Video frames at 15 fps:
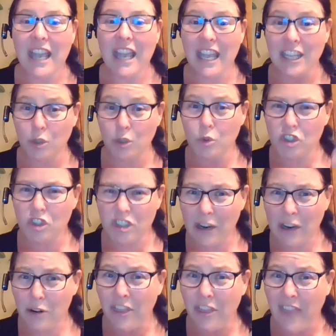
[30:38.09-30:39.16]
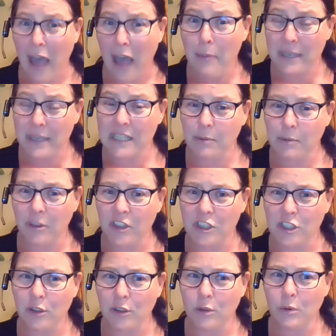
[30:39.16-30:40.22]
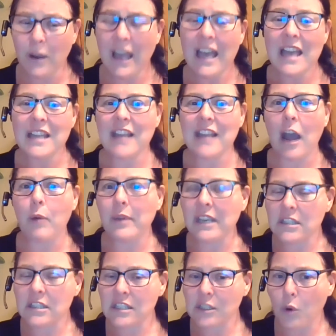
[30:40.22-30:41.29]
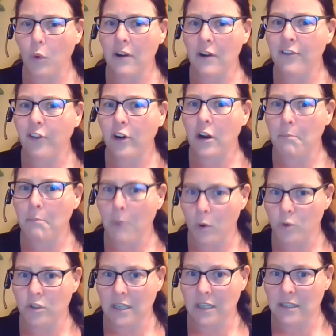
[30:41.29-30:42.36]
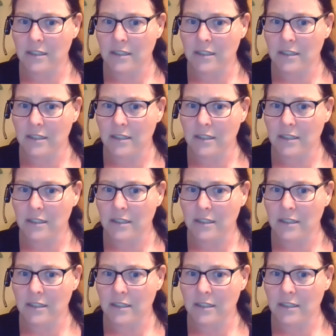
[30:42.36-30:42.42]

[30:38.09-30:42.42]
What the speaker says: and you shared that piece with it too, now we can score it for emotions.